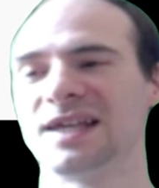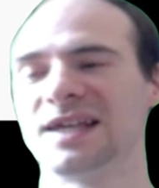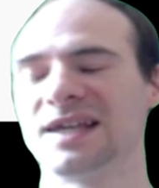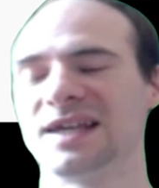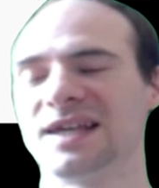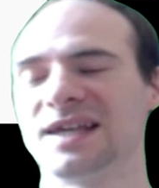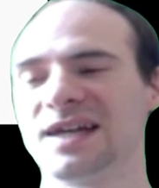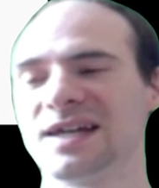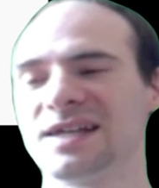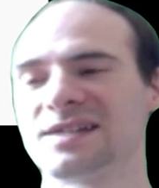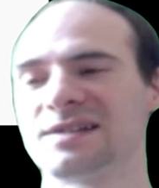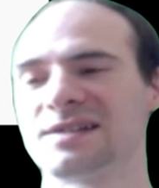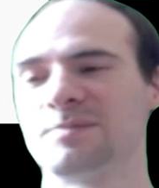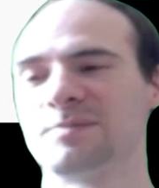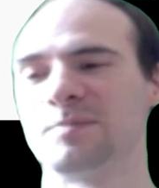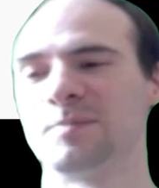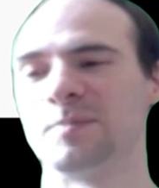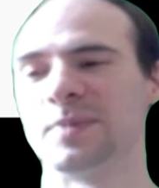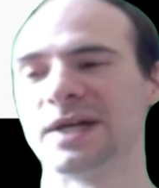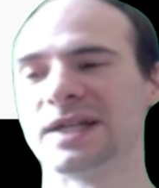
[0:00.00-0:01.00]
guess
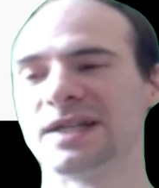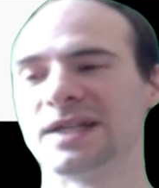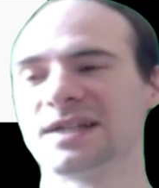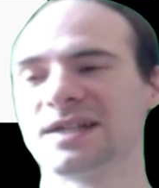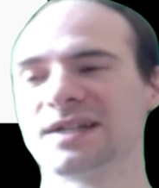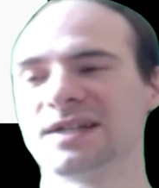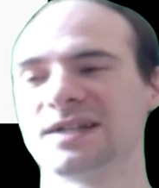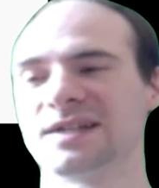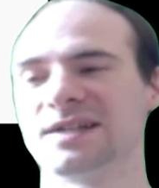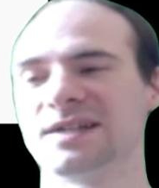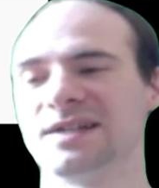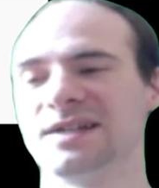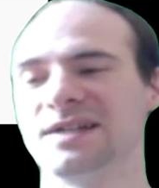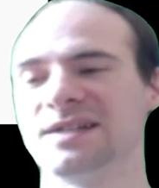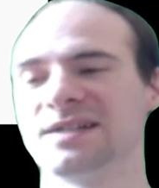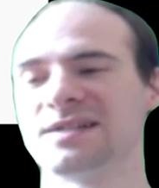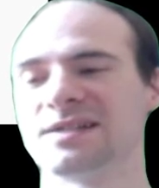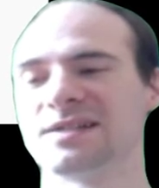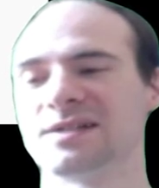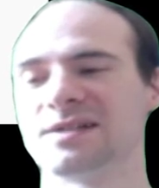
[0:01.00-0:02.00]
betting
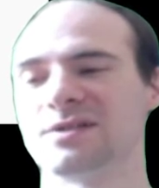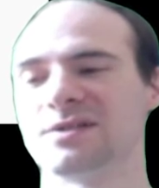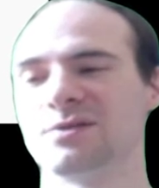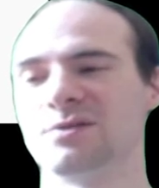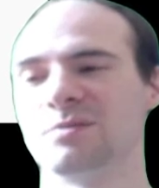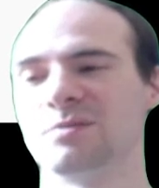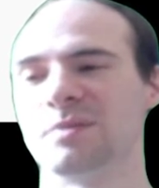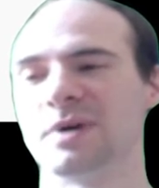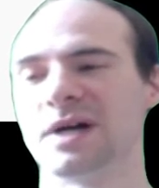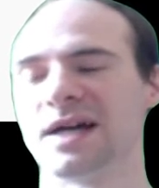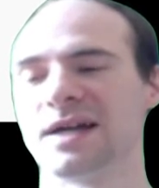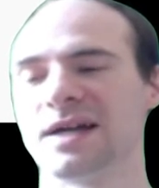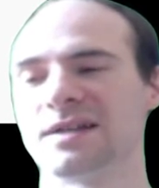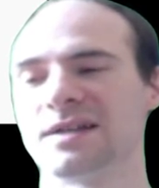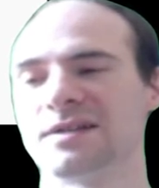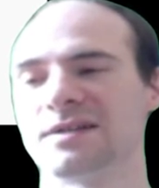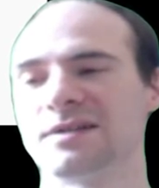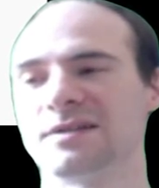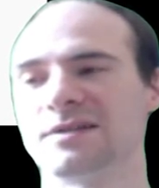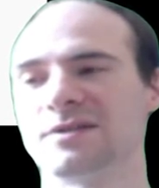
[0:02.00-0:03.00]
isn't too bad,
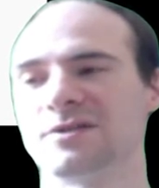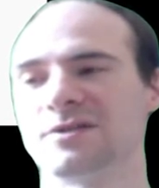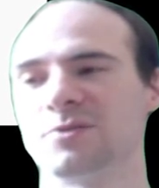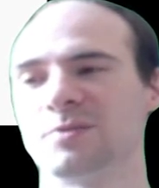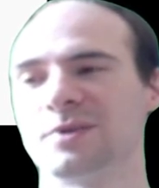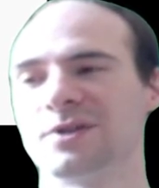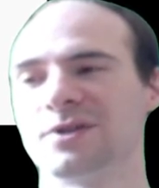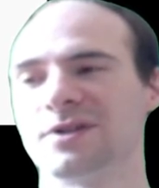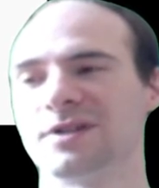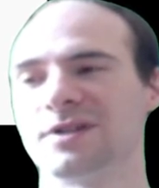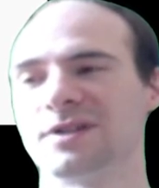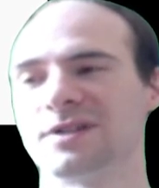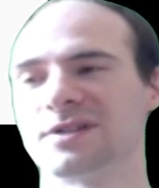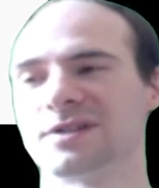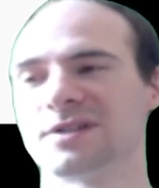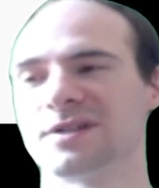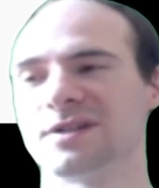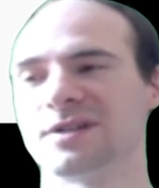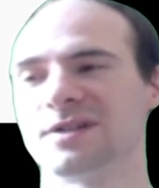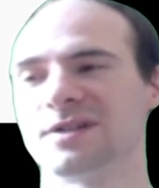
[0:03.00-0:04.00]
to be honest